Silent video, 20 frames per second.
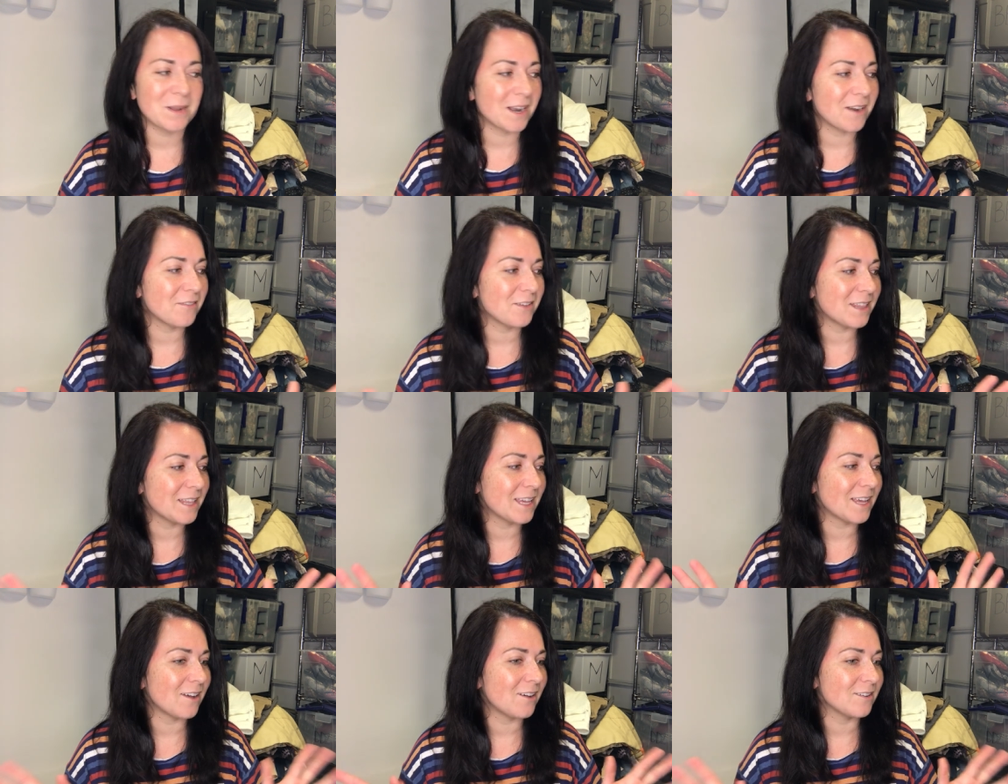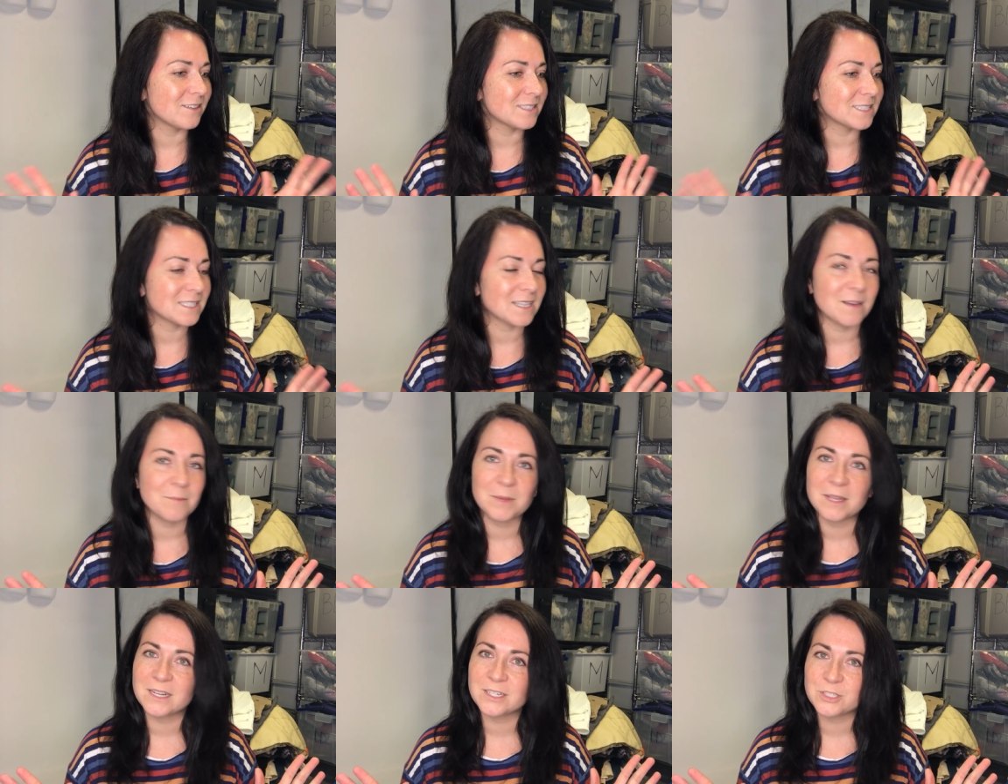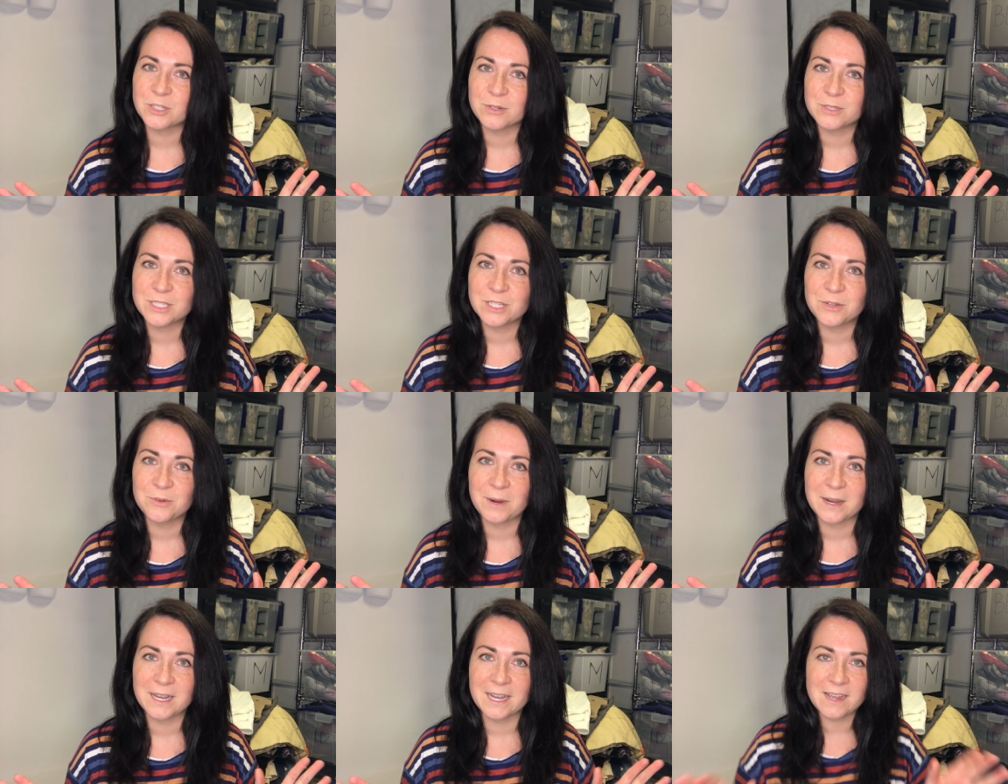but everything else I'm gonna show
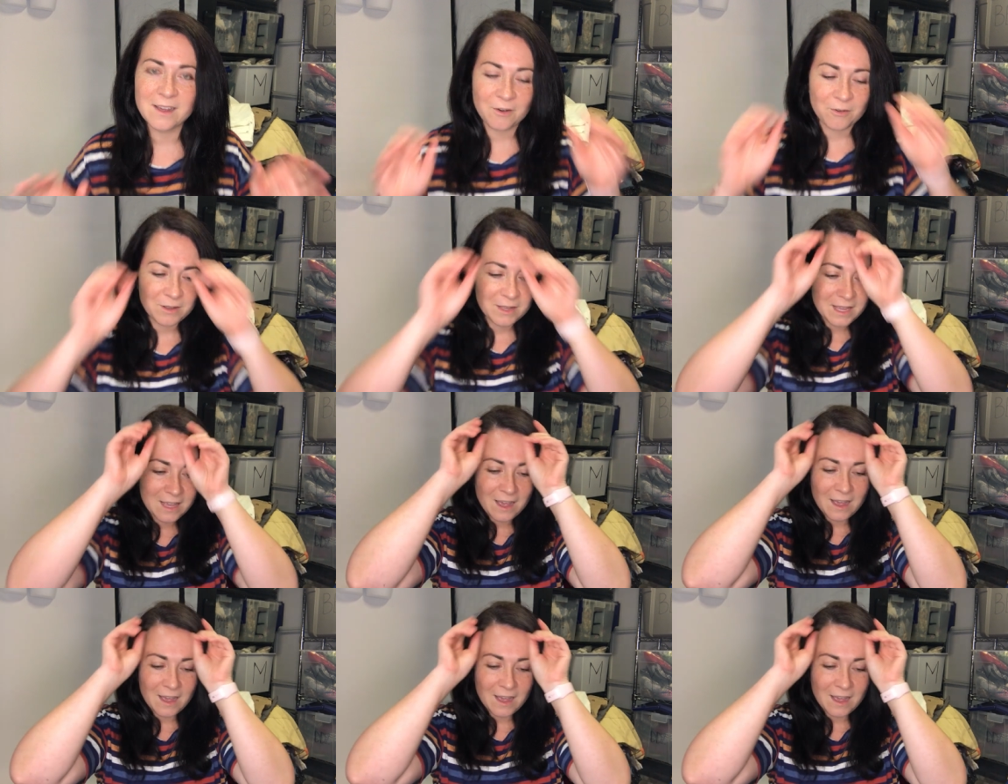to you right now.